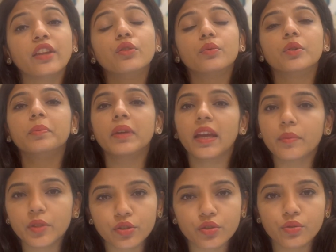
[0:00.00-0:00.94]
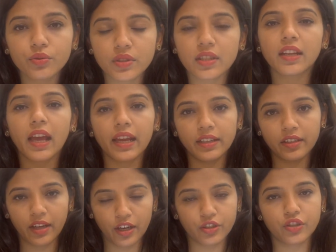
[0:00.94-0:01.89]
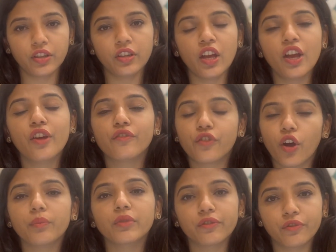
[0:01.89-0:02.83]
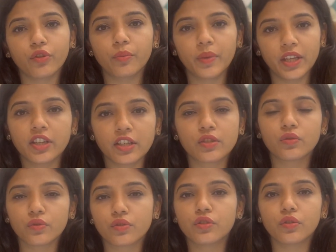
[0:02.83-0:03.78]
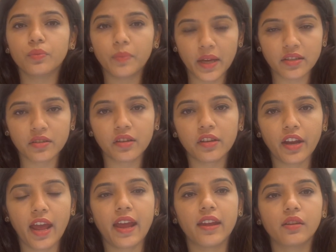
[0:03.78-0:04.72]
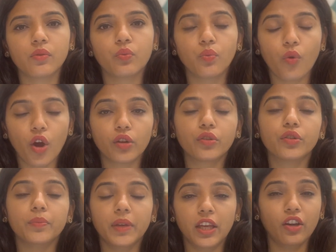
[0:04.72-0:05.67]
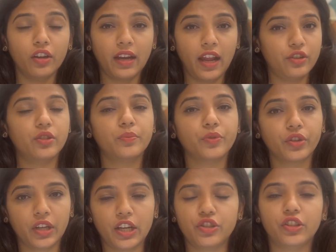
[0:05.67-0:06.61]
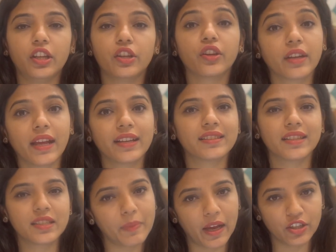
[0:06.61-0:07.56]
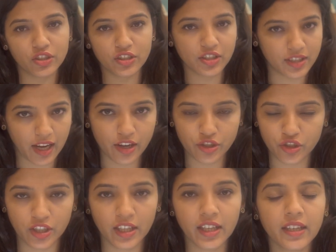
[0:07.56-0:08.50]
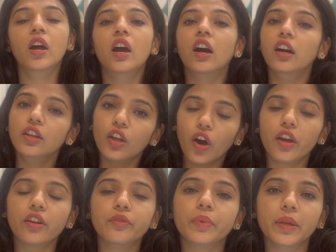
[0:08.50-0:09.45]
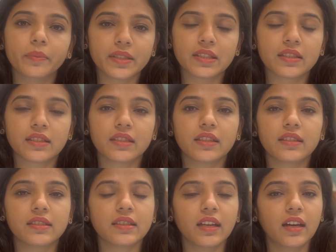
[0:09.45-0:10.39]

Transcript: you would be able to choose the right direction from the four matrix suits you better, and what could be your natural progression and your next expansion strategy. A lot of big businesses